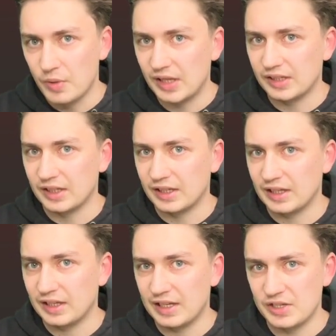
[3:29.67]
Well,
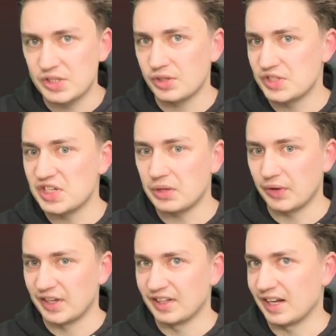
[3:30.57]
it is not a
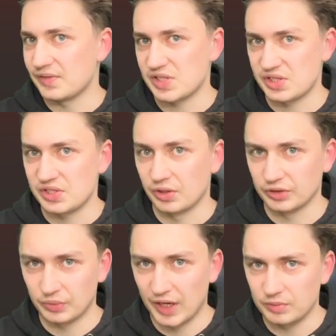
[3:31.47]
secret that knight f6 is
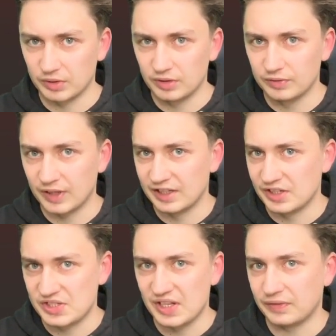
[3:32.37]
not a great move, and
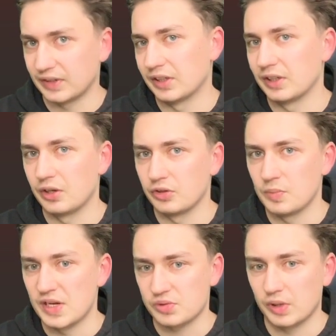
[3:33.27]
it is definitely not
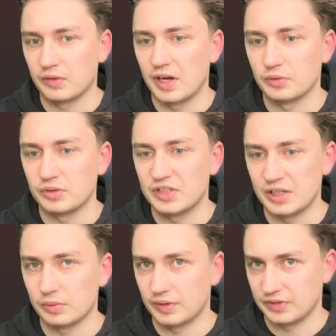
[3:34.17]
the best way of how to
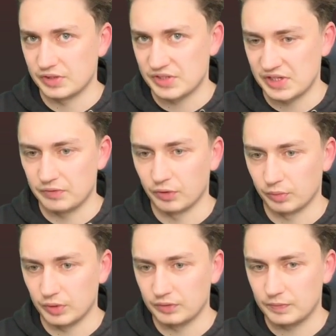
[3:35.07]
deal with the
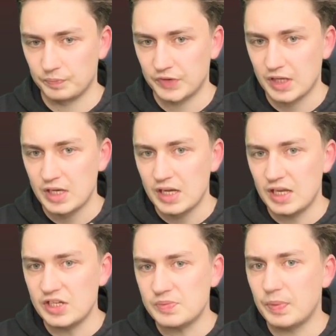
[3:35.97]
c4 move.
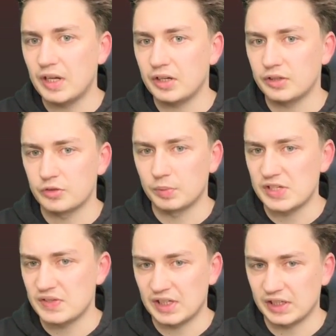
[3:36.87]
It is better to
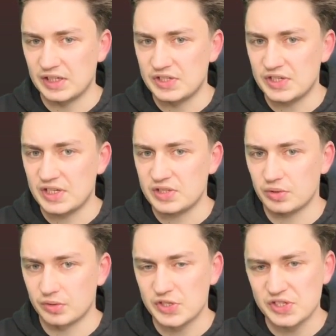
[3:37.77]
play something like
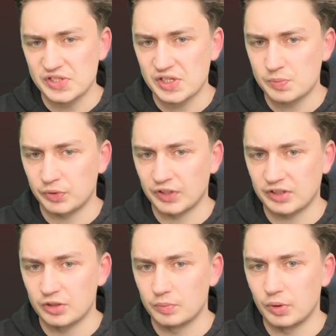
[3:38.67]
e6 or c6,
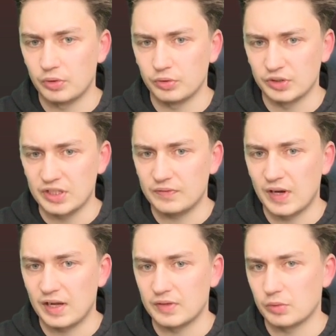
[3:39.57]
protecting the pawn on
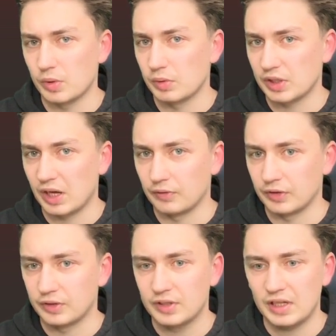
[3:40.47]
d5 that we will
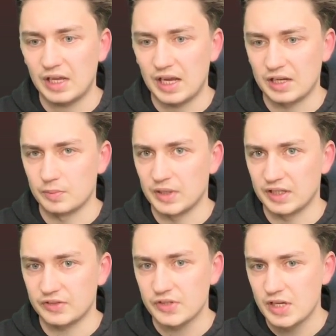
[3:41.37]
cover in a
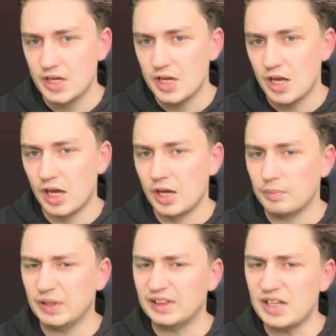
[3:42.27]
minute.
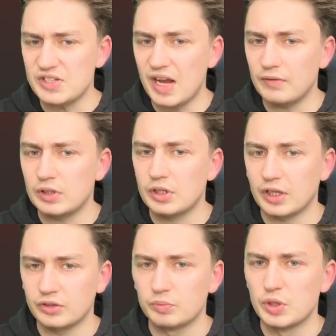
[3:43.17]
But let's have a
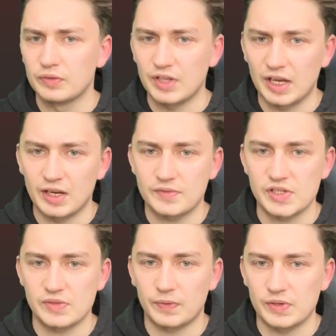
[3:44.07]
look at the move knight
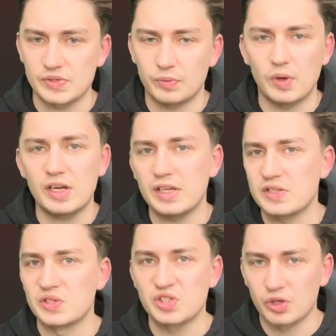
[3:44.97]
f6 first. Why
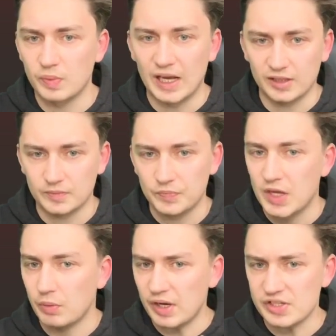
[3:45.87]
is it so bad?
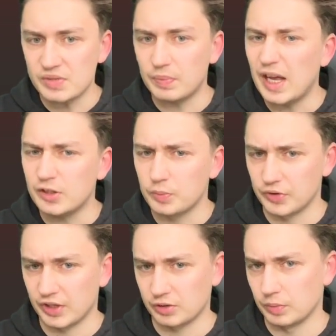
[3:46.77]
Why is it bad to
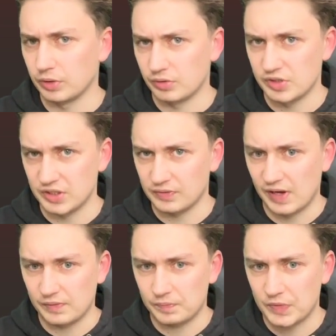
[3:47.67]
protect the pawn on
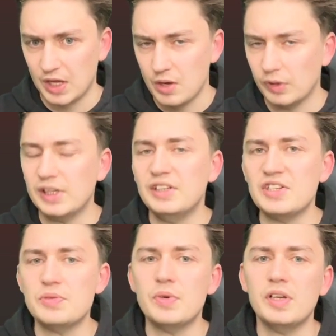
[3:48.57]
d5? Well, it
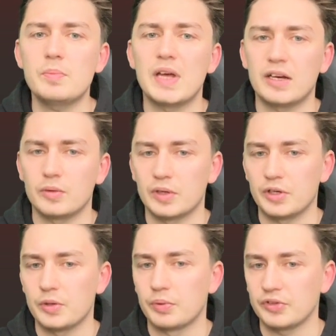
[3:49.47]
doesn't really matter
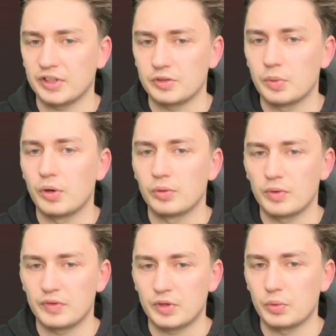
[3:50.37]
whether you protect the pawn
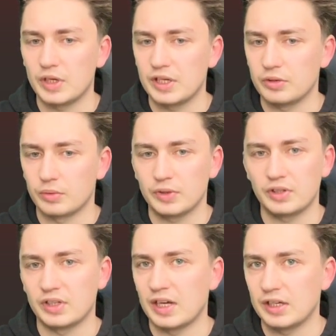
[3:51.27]
with a queen or
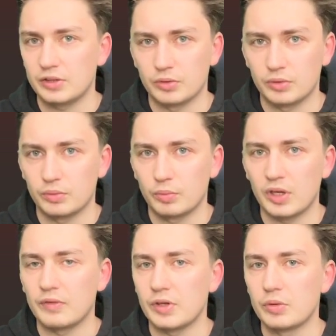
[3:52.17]
with a knight or
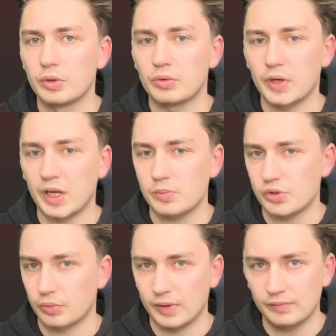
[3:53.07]
whatever you want to
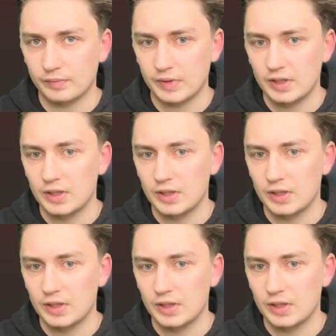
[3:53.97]
recapture with.